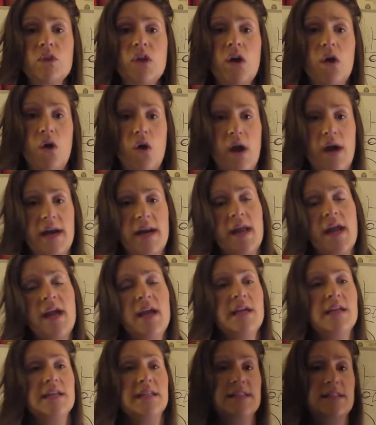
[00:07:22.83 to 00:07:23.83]
All right,
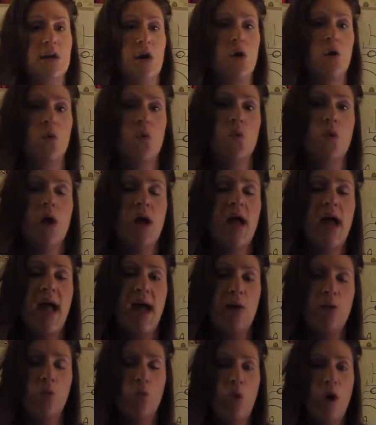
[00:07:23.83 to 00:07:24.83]
so
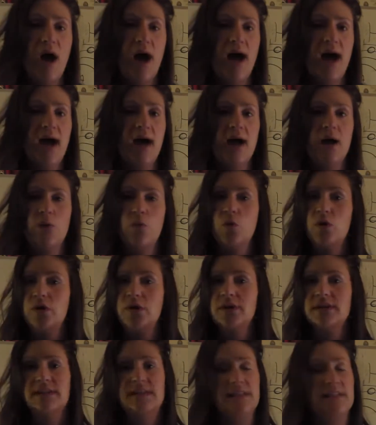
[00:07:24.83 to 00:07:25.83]
where
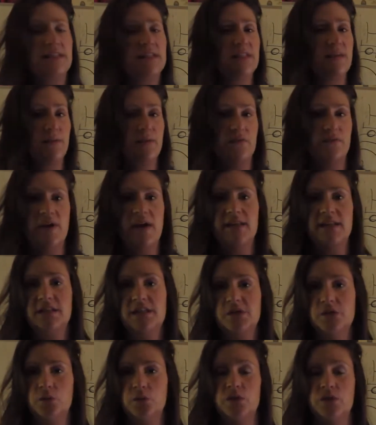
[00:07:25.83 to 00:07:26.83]
does systemic
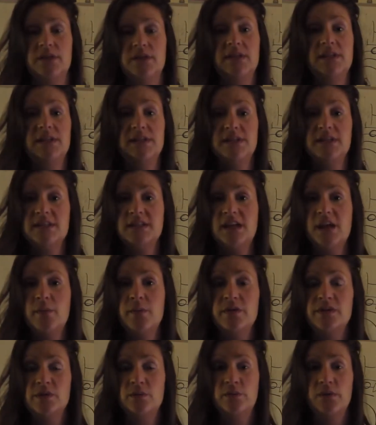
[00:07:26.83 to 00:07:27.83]
vascular resistance come
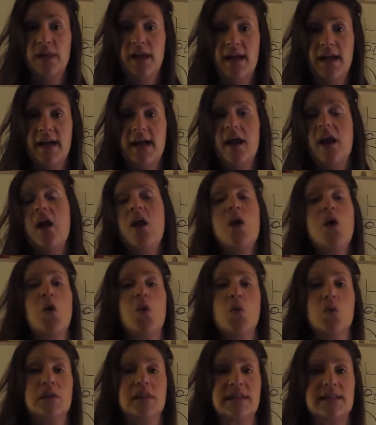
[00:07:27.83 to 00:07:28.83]
into play?
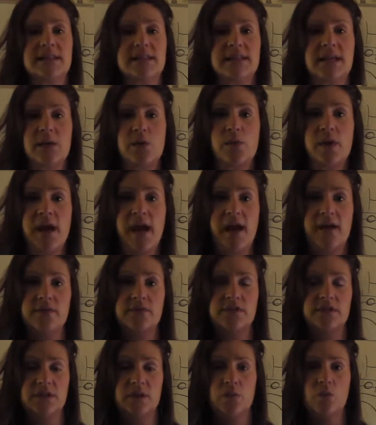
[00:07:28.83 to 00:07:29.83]
Well, let's say we have
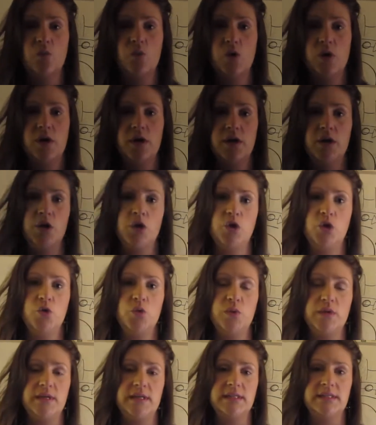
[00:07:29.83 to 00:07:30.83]
someone who
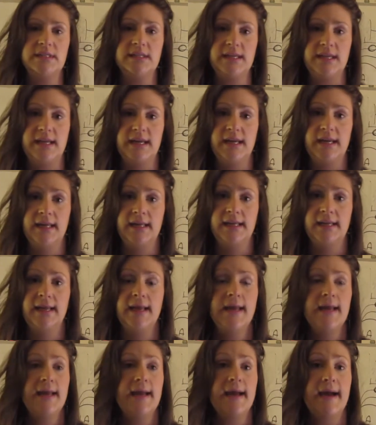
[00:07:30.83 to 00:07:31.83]
is in
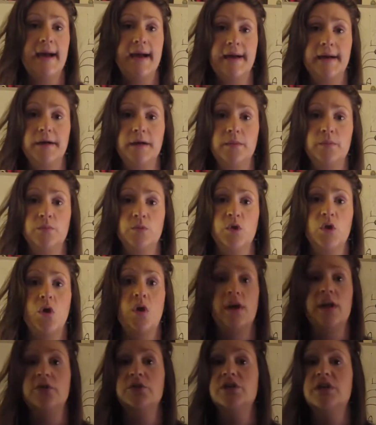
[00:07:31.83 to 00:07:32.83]

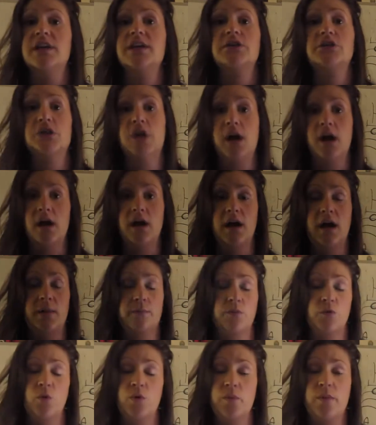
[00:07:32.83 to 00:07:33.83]
cardiogenic shock. I'm
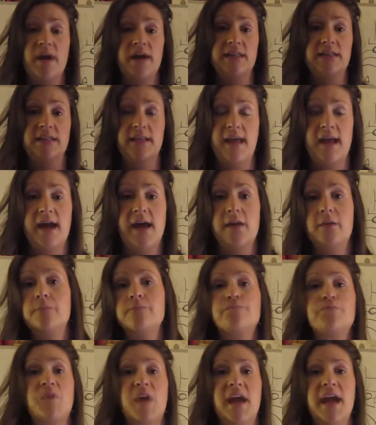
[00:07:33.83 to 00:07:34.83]
going back to that,
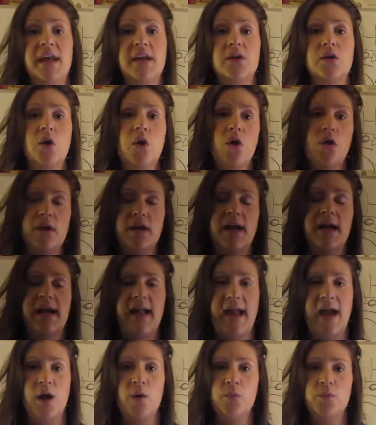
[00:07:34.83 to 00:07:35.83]
and cardiac
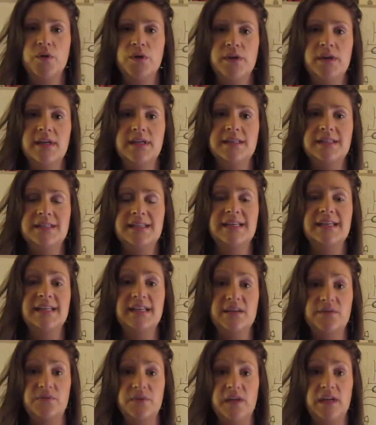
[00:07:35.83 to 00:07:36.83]
output is
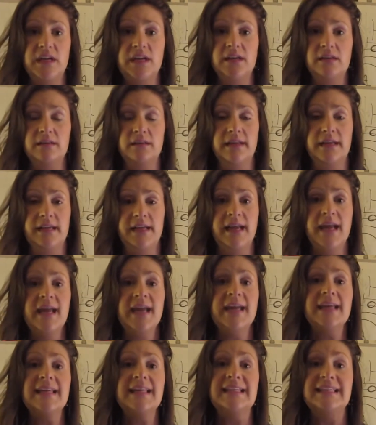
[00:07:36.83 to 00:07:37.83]
significantly
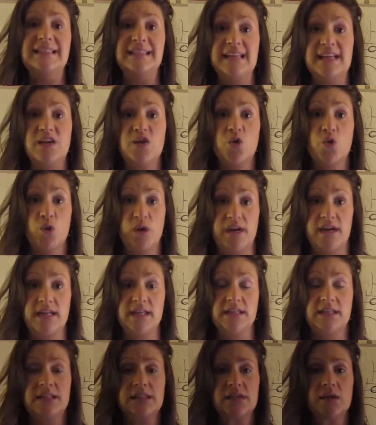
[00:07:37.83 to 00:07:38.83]

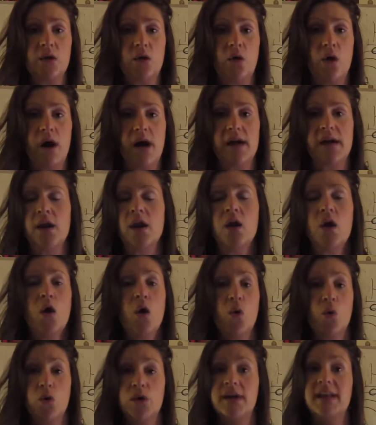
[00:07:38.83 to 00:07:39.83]
decreased, all right,
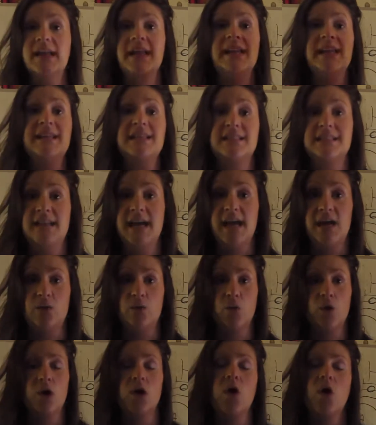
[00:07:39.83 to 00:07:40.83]
or in any state
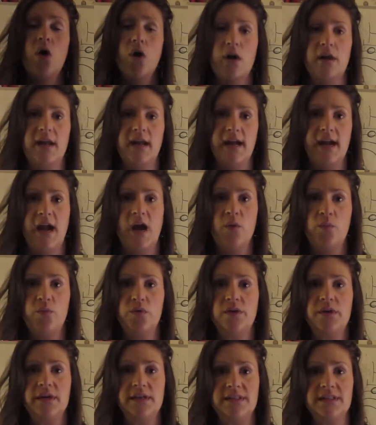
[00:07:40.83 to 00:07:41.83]
where cardiac
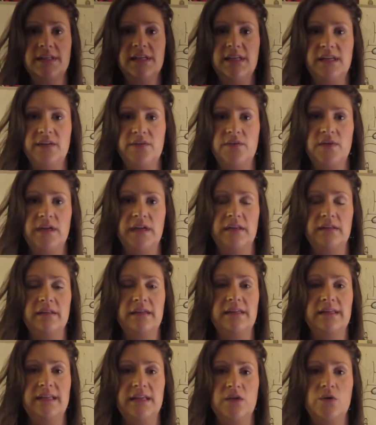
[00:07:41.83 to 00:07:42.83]
output is significantly
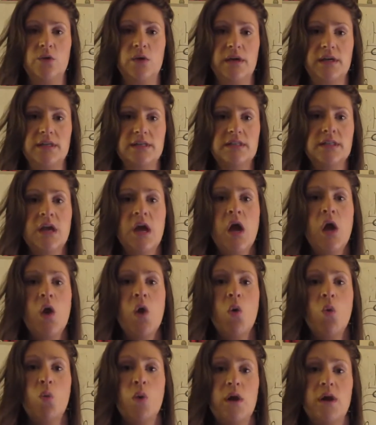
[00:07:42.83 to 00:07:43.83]
decreased.
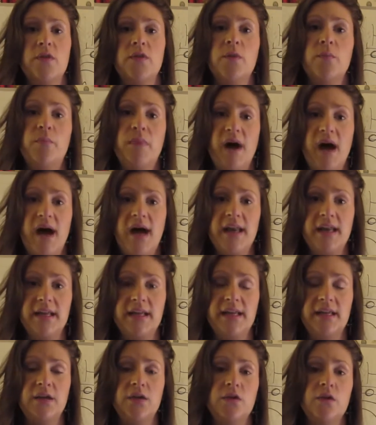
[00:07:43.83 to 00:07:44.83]
Well, the
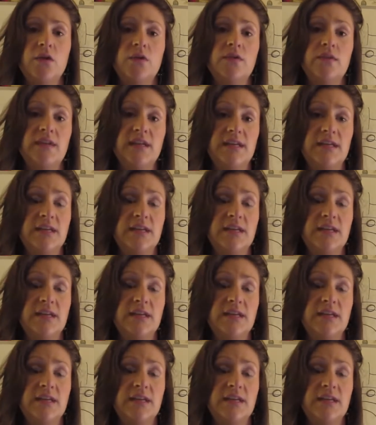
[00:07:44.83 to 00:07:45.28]
body, the